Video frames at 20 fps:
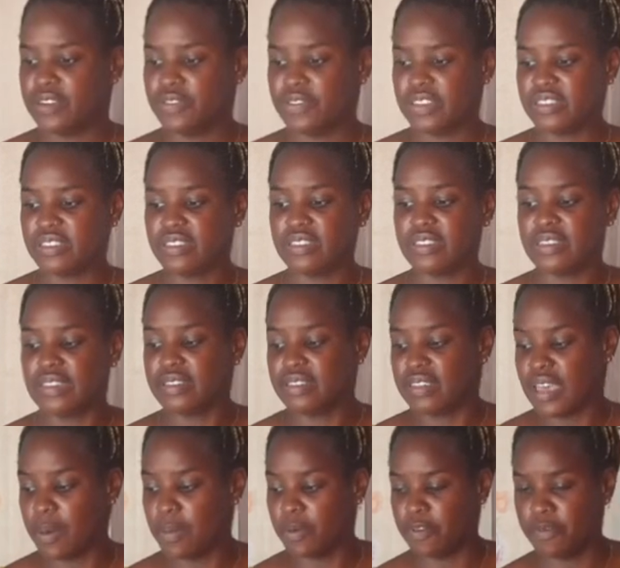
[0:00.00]
difference is in the
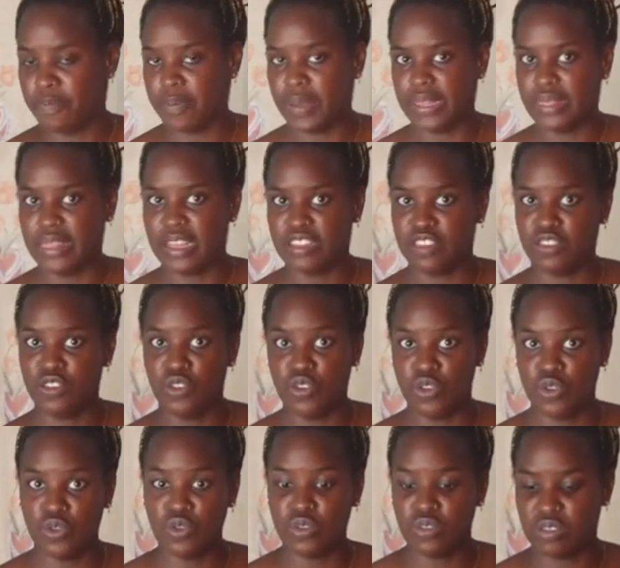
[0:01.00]
type of bed that's
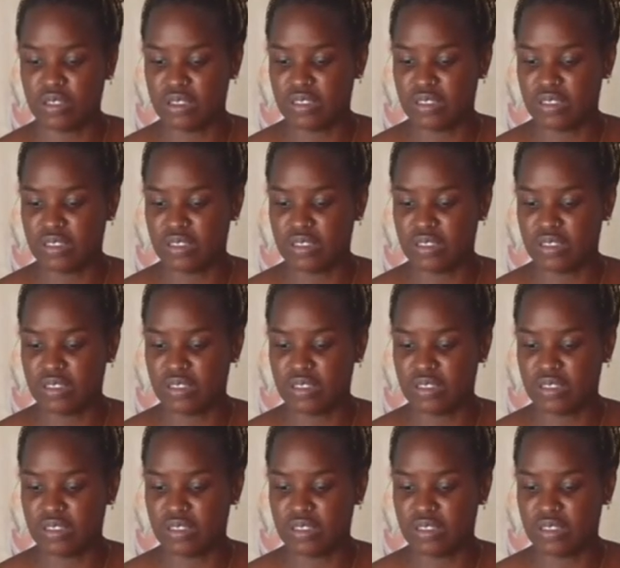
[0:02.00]
used.